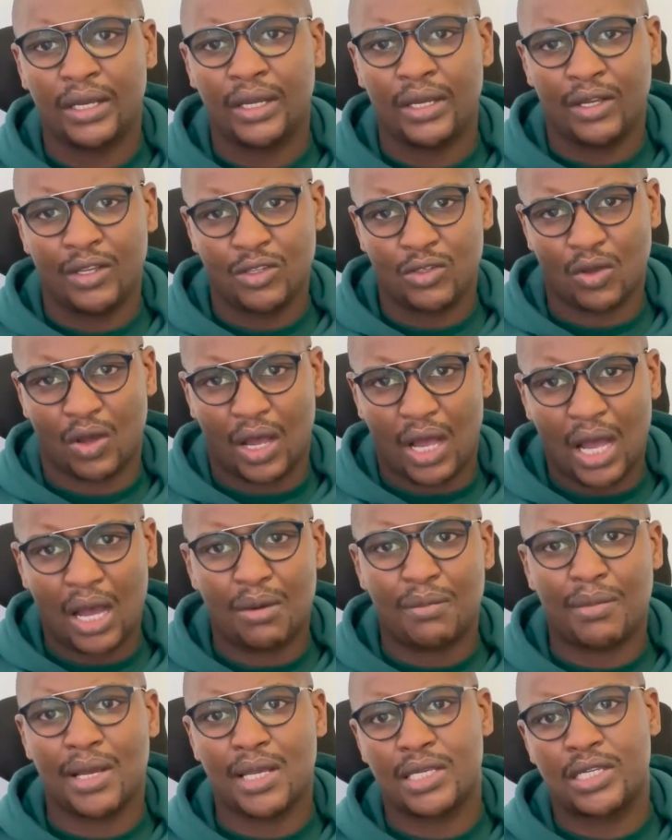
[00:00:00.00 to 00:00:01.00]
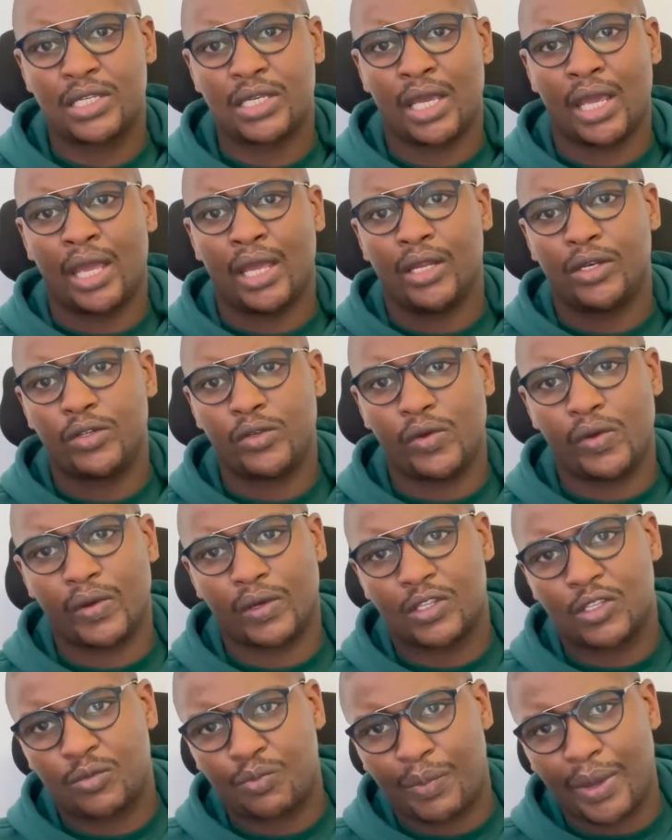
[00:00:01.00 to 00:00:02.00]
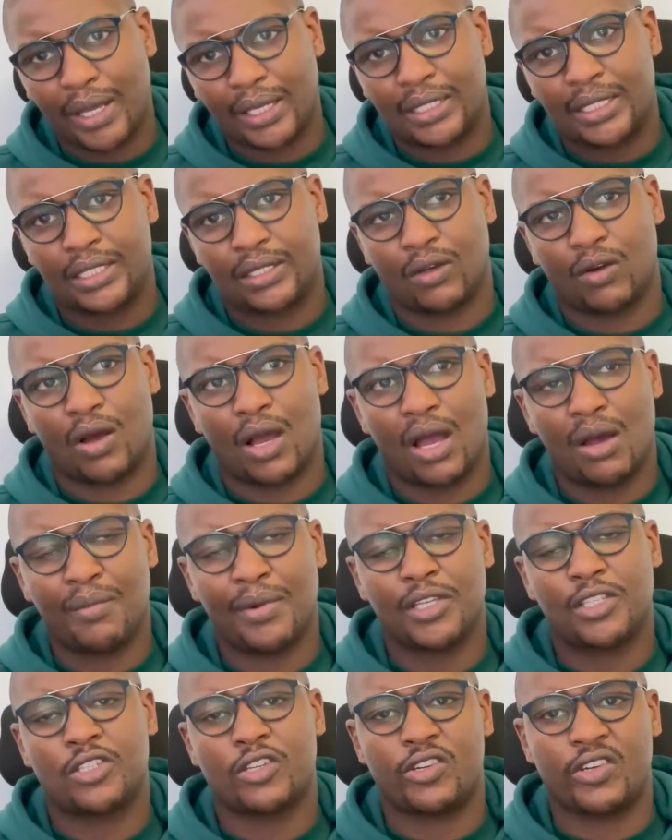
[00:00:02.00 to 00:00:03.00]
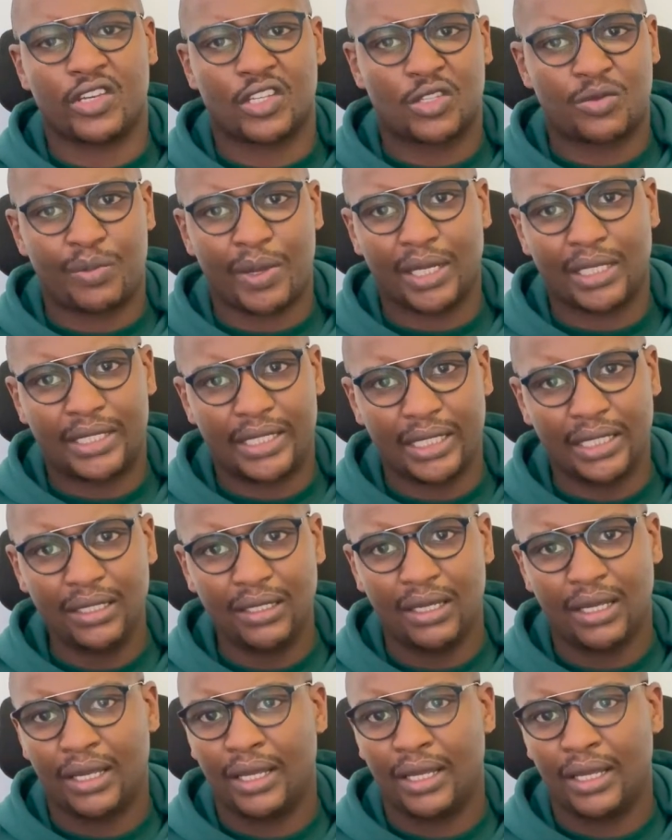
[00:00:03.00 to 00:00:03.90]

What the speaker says: So how much do you expect, or how much are you expecting?